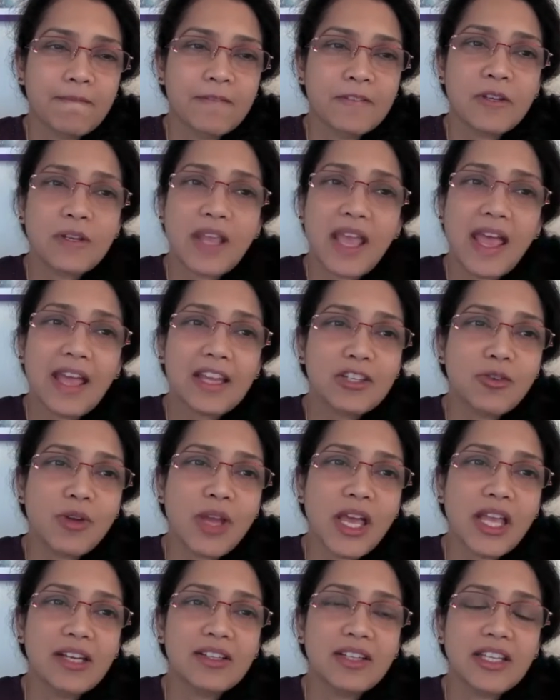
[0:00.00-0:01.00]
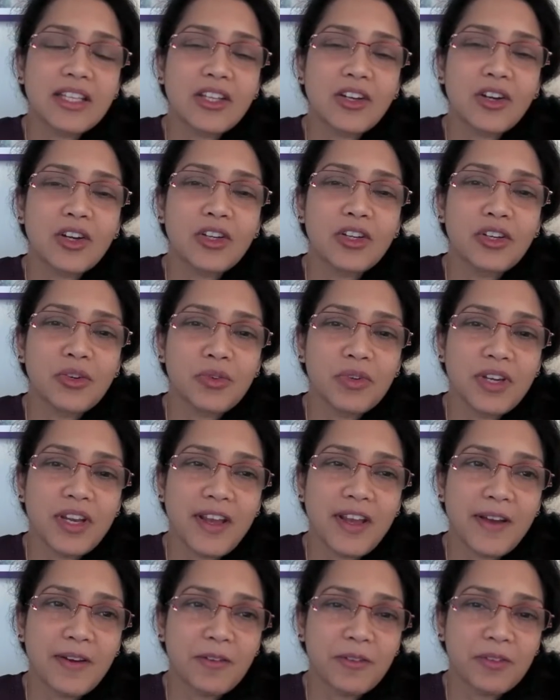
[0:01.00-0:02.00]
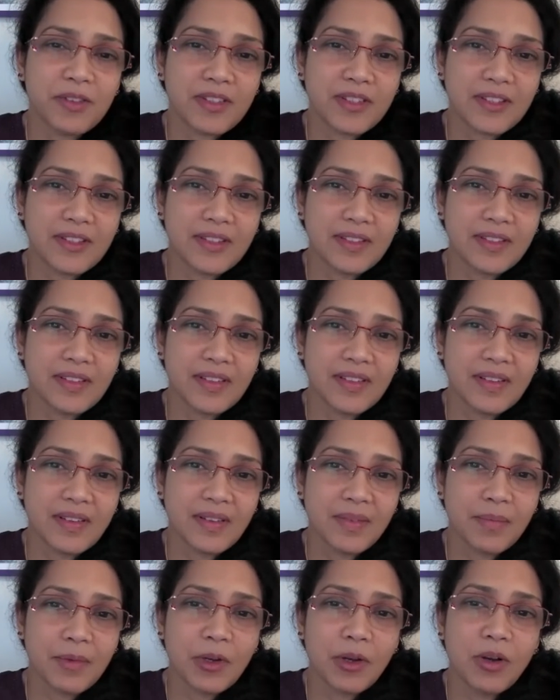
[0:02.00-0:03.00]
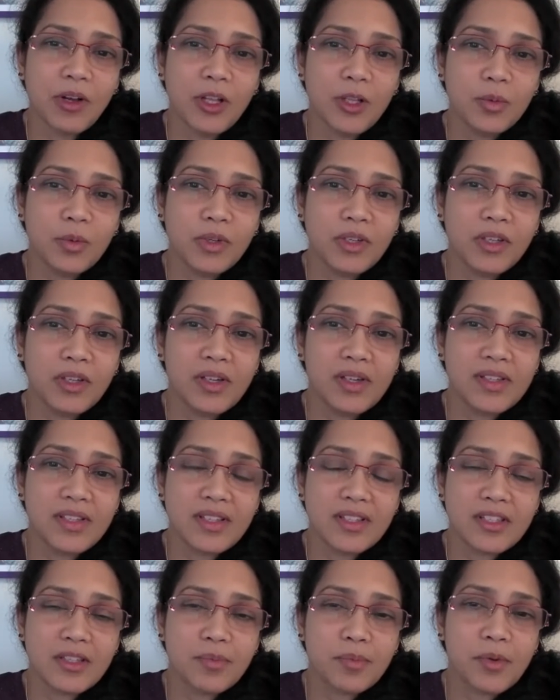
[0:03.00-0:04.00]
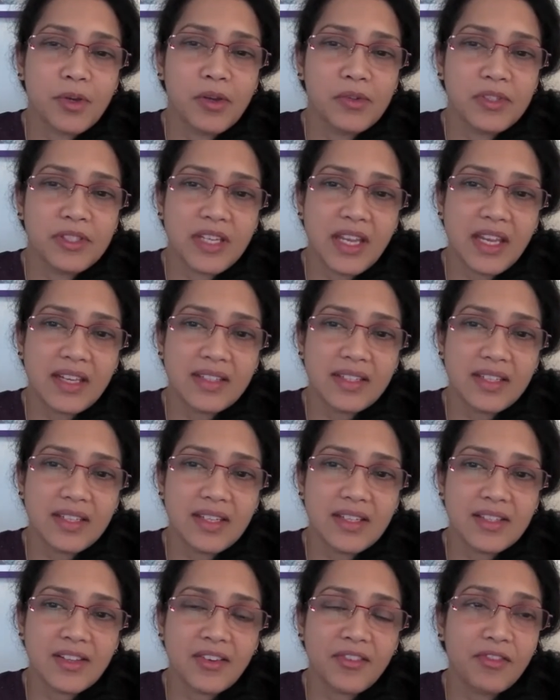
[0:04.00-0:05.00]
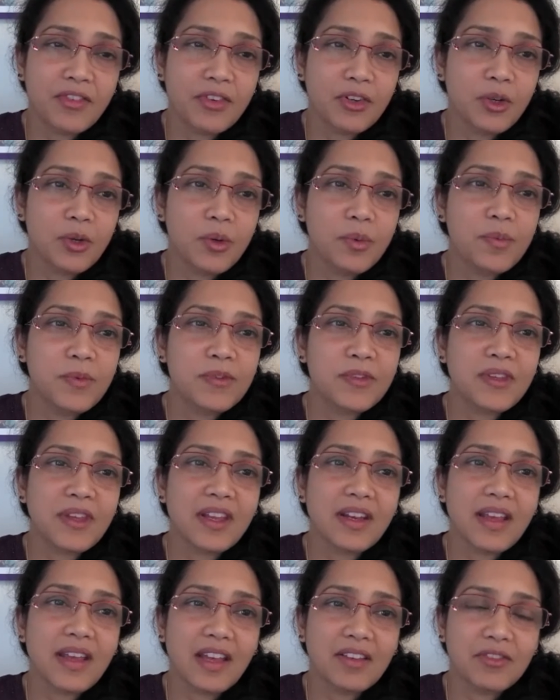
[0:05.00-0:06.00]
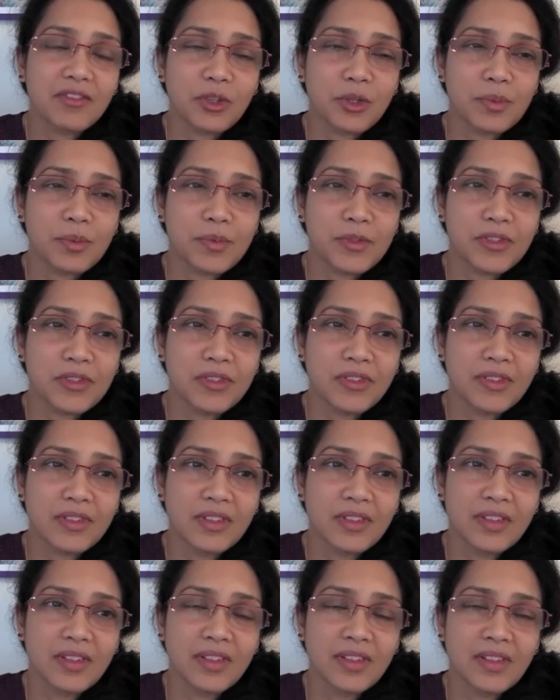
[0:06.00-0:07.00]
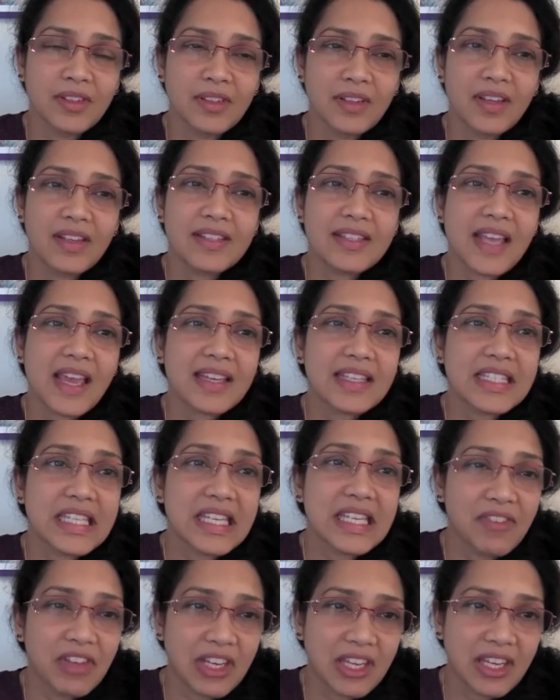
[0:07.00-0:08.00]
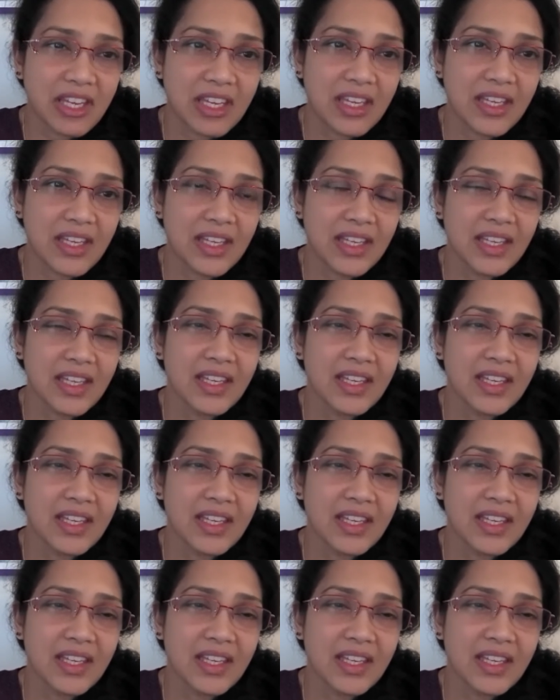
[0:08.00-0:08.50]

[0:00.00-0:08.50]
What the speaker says: So in actuality, there are no nouns, but all words and supposed entities are verbs and adverbs. It's activity.